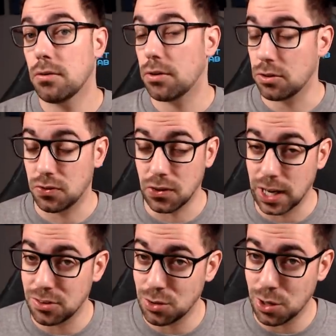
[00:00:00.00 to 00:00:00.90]
For those of you
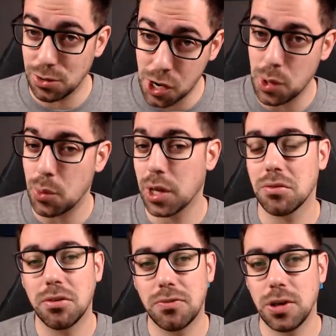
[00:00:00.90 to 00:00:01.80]
guys who don't know what Week
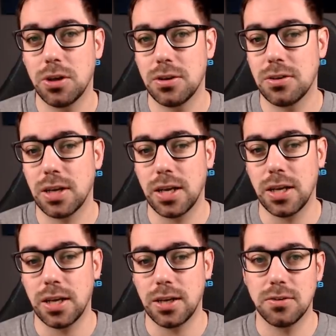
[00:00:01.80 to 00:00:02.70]
in Review is, it
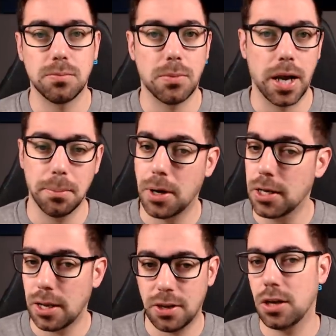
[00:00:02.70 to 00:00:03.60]
is my
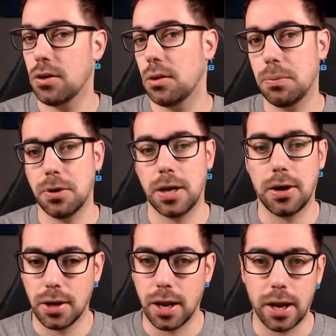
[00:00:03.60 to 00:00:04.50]
Monday video that we put
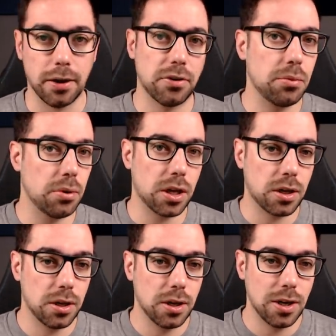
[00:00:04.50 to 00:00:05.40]
out every week,